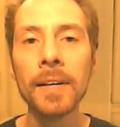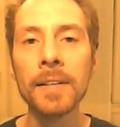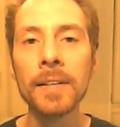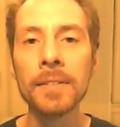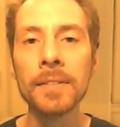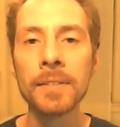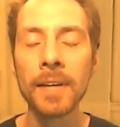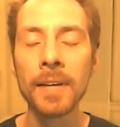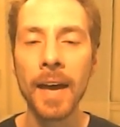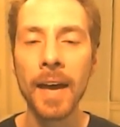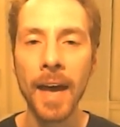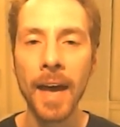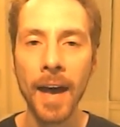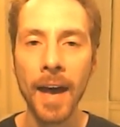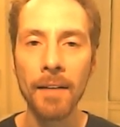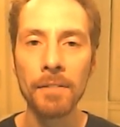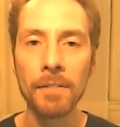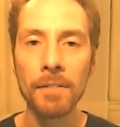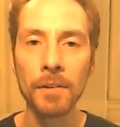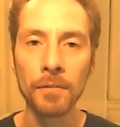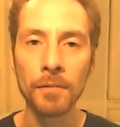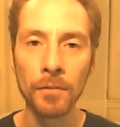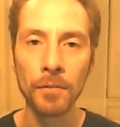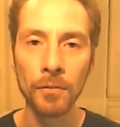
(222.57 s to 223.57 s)
is to
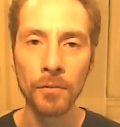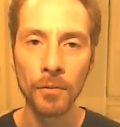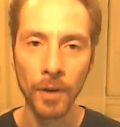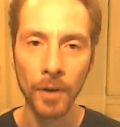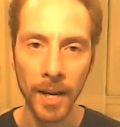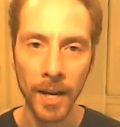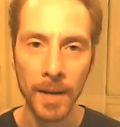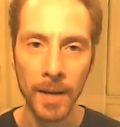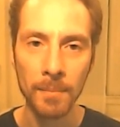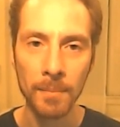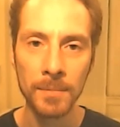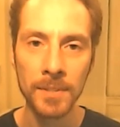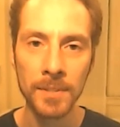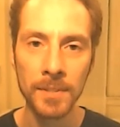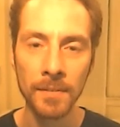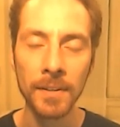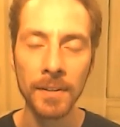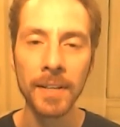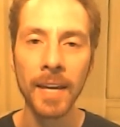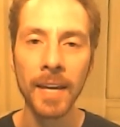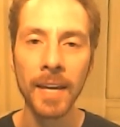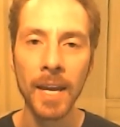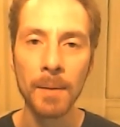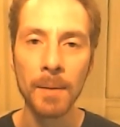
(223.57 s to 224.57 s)
have the frames of
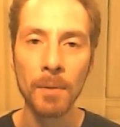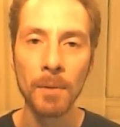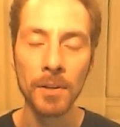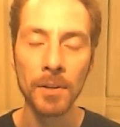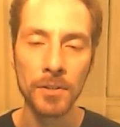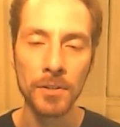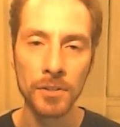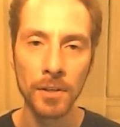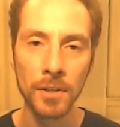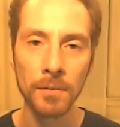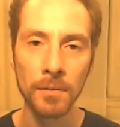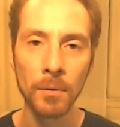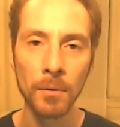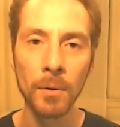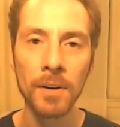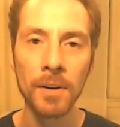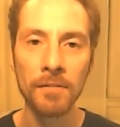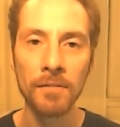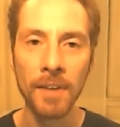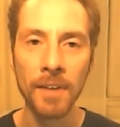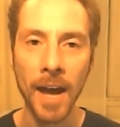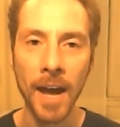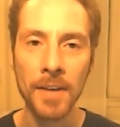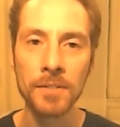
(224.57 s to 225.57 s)
the game on the server
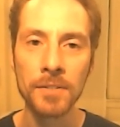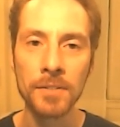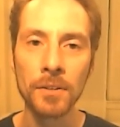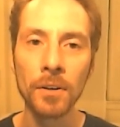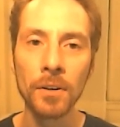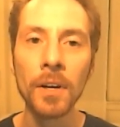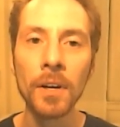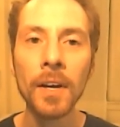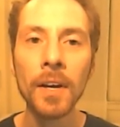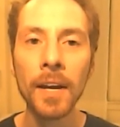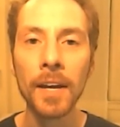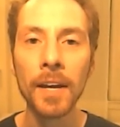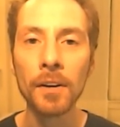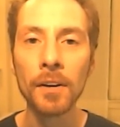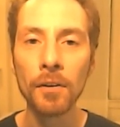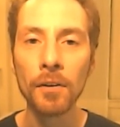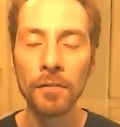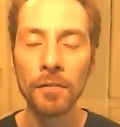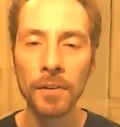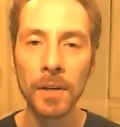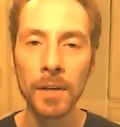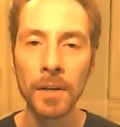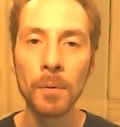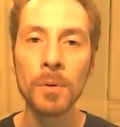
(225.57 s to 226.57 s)
run faster, and
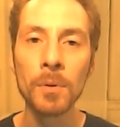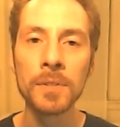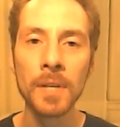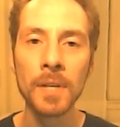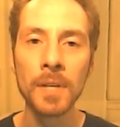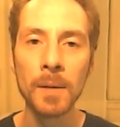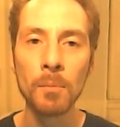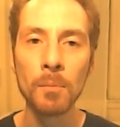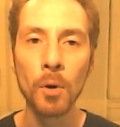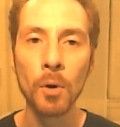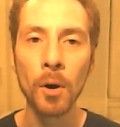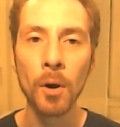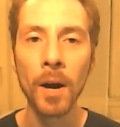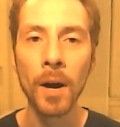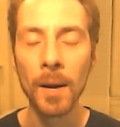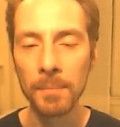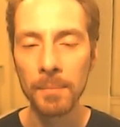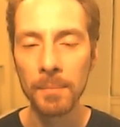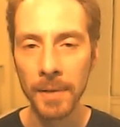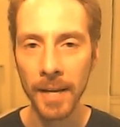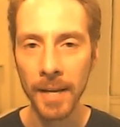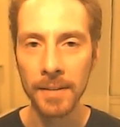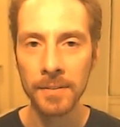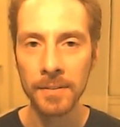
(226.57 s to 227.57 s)
hopefully it will send more
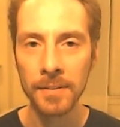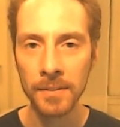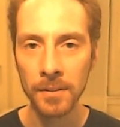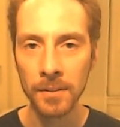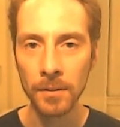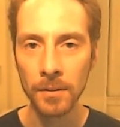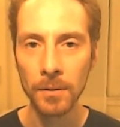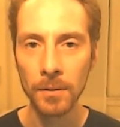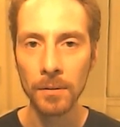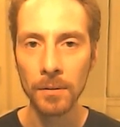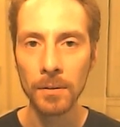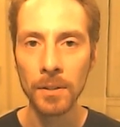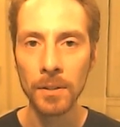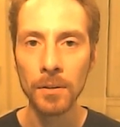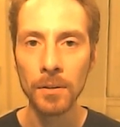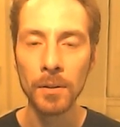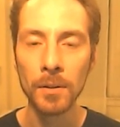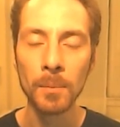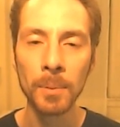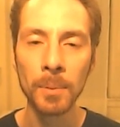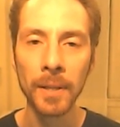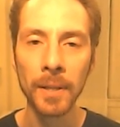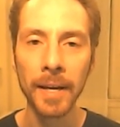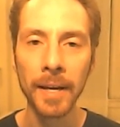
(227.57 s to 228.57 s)
updates to
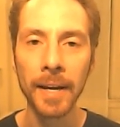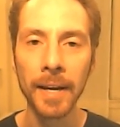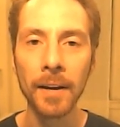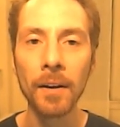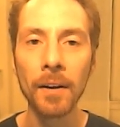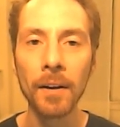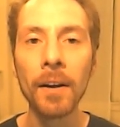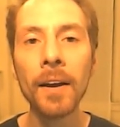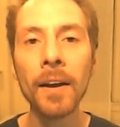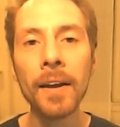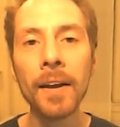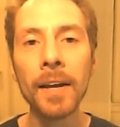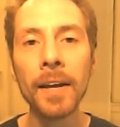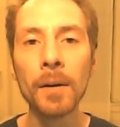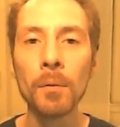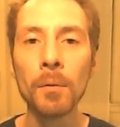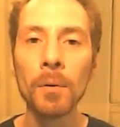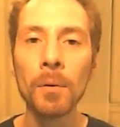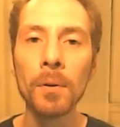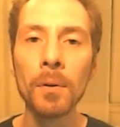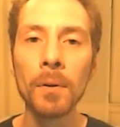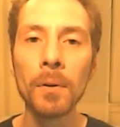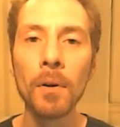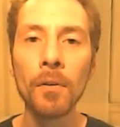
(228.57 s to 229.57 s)
you, the player. It
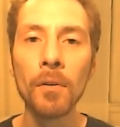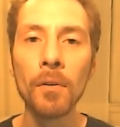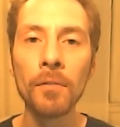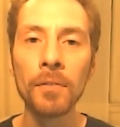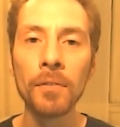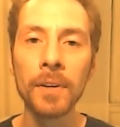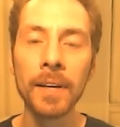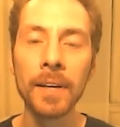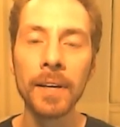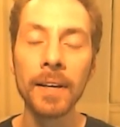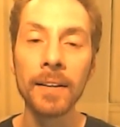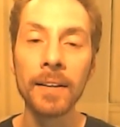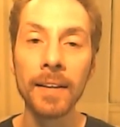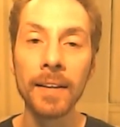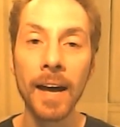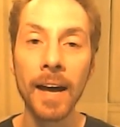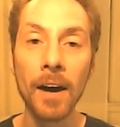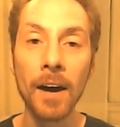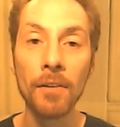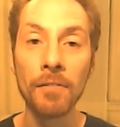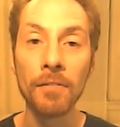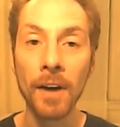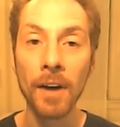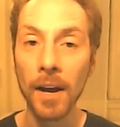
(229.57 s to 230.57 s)
will hopefully
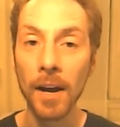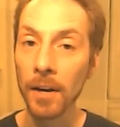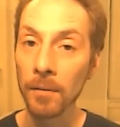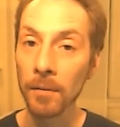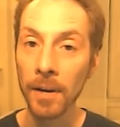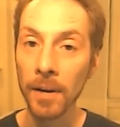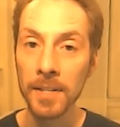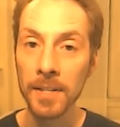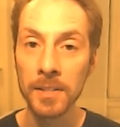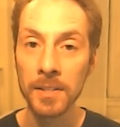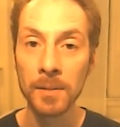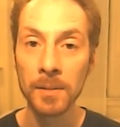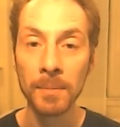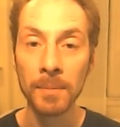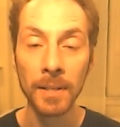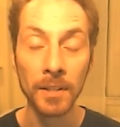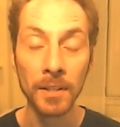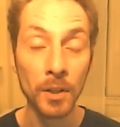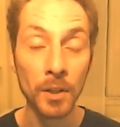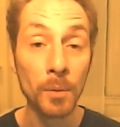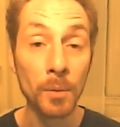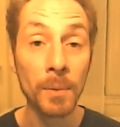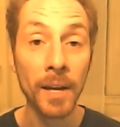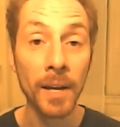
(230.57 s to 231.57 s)
allow firing rates to be a
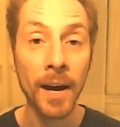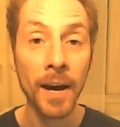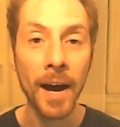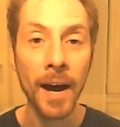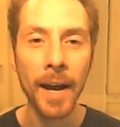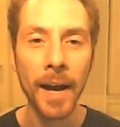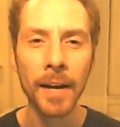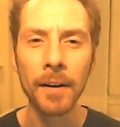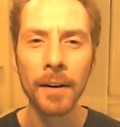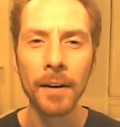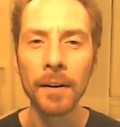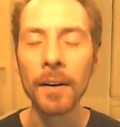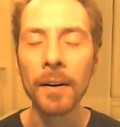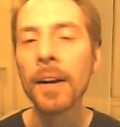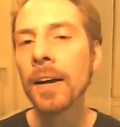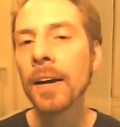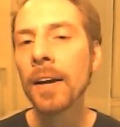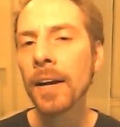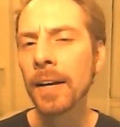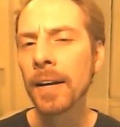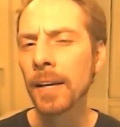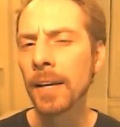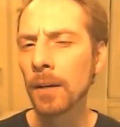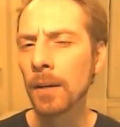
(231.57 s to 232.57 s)
little bit higher.
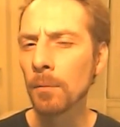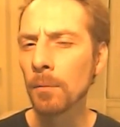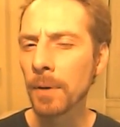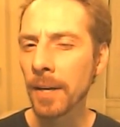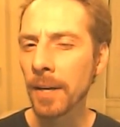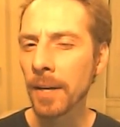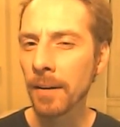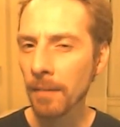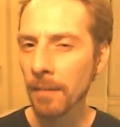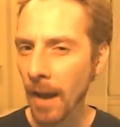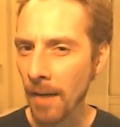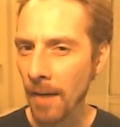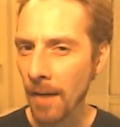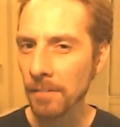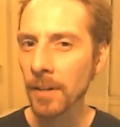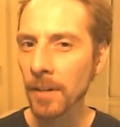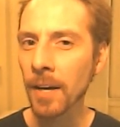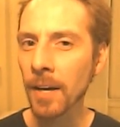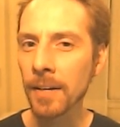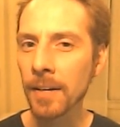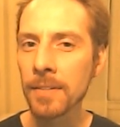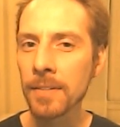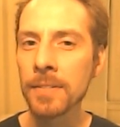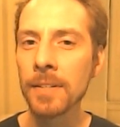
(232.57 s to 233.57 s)
Again, we have to
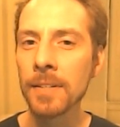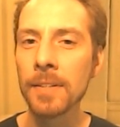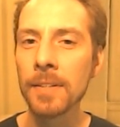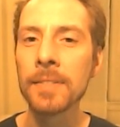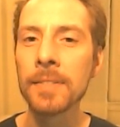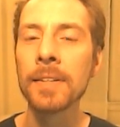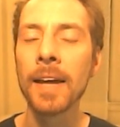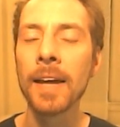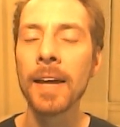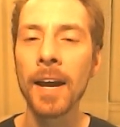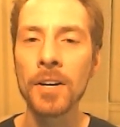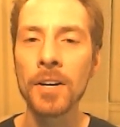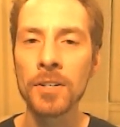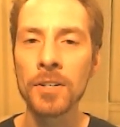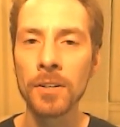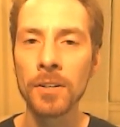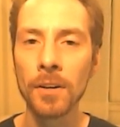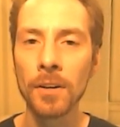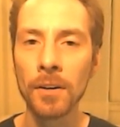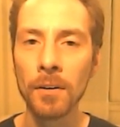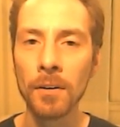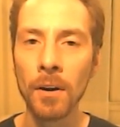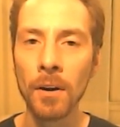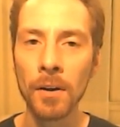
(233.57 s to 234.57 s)
kind of see this in
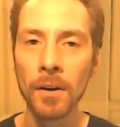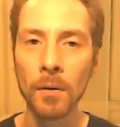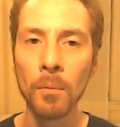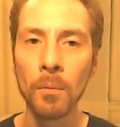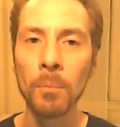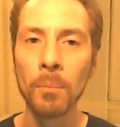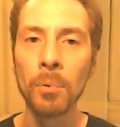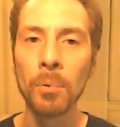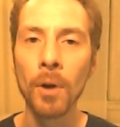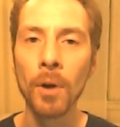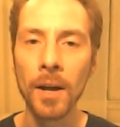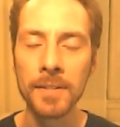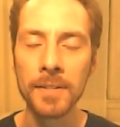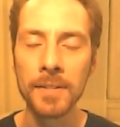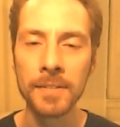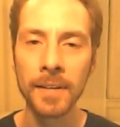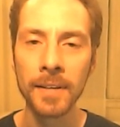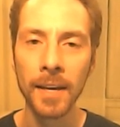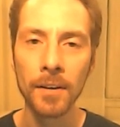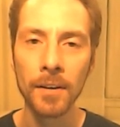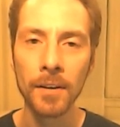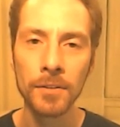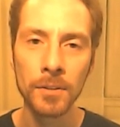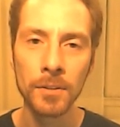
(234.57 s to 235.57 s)
action on a broad
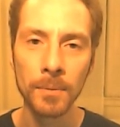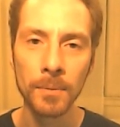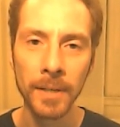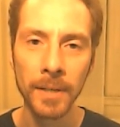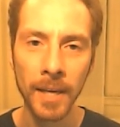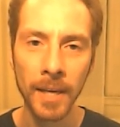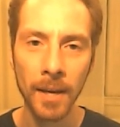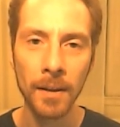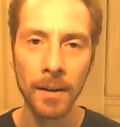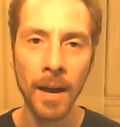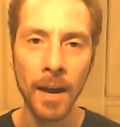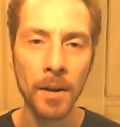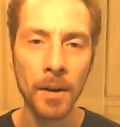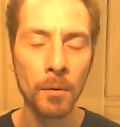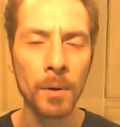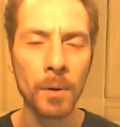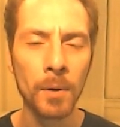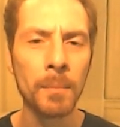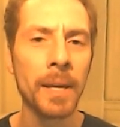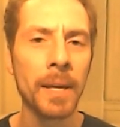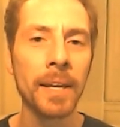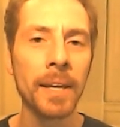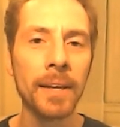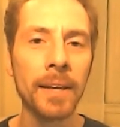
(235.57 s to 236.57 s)
scale, so I don't
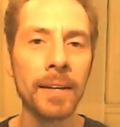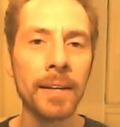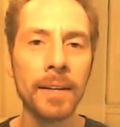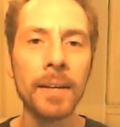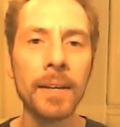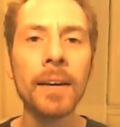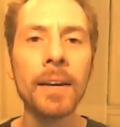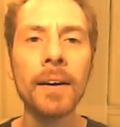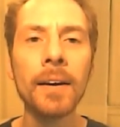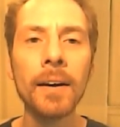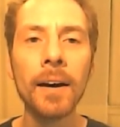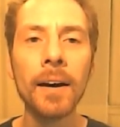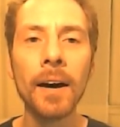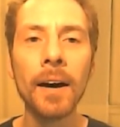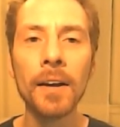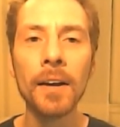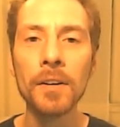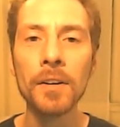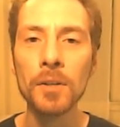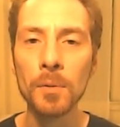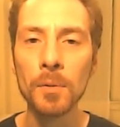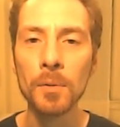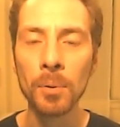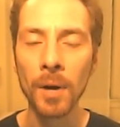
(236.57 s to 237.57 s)
want to make any
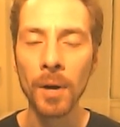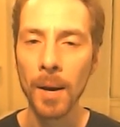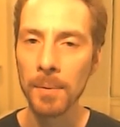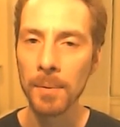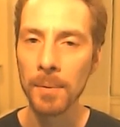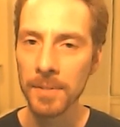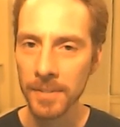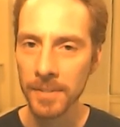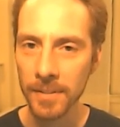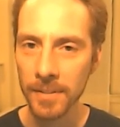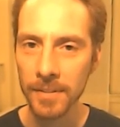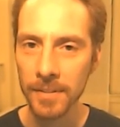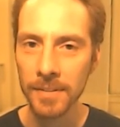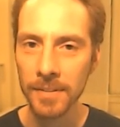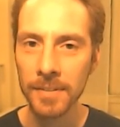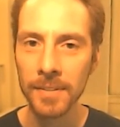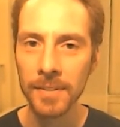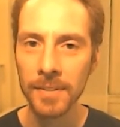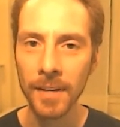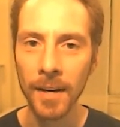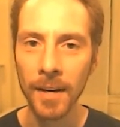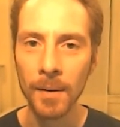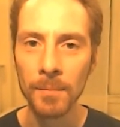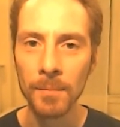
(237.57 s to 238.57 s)
undue
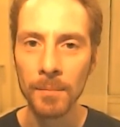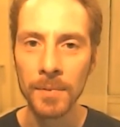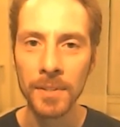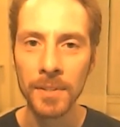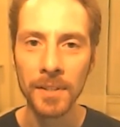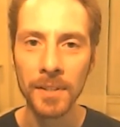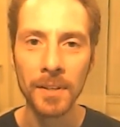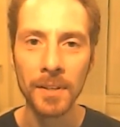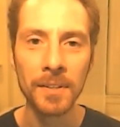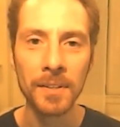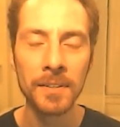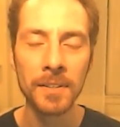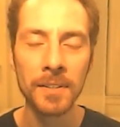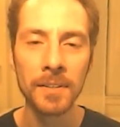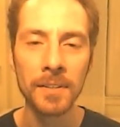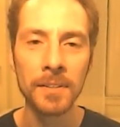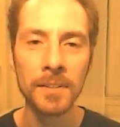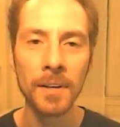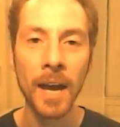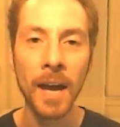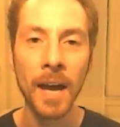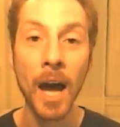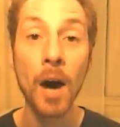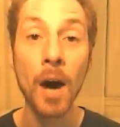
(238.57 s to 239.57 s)
promises
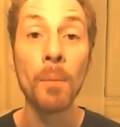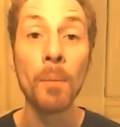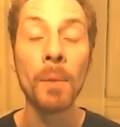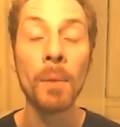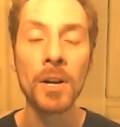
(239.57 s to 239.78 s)
to how